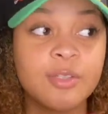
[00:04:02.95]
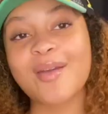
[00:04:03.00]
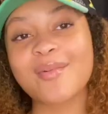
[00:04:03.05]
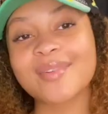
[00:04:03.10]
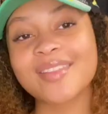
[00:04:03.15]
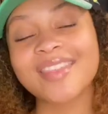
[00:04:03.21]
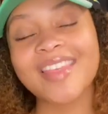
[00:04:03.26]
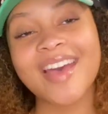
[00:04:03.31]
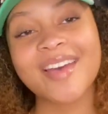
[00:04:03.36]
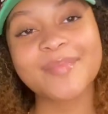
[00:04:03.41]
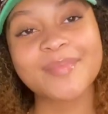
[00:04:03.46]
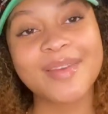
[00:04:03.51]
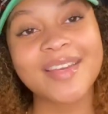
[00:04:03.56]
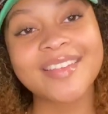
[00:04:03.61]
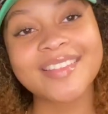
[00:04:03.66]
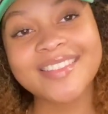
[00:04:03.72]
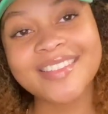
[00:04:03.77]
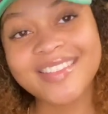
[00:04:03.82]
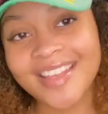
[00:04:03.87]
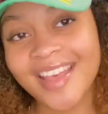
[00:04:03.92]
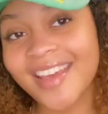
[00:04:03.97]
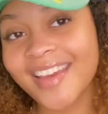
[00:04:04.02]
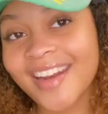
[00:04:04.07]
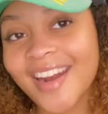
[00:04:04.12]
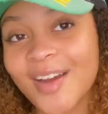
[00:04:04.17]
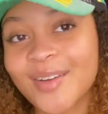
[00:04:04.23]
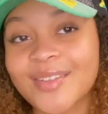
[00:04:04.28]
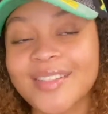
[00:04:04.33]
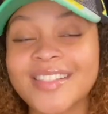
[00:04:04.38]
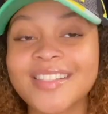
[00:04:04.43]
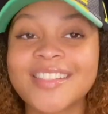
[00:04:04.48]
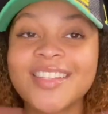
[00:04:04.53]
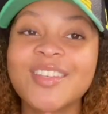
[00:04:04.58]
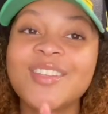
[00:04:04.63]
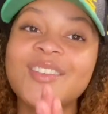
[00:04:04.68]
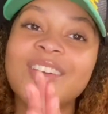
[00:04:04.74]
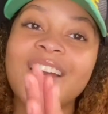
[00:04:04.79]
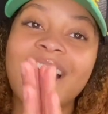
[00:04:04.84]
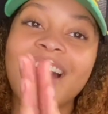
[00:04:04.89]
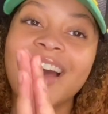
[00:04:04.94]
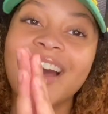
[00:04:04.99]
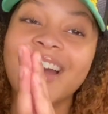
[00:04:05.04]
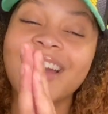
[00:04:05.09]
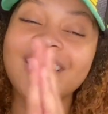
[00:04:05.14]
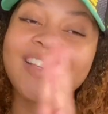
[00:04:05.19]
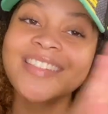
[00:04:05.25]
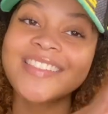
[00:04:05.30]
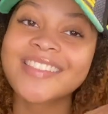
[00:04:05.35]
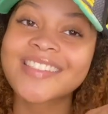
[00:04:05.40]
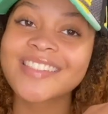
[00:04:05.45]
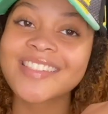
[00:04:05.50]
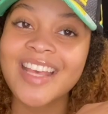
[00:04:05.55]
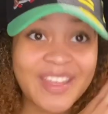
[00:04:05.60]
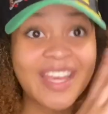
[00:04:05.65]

And with that being said, I will see you guys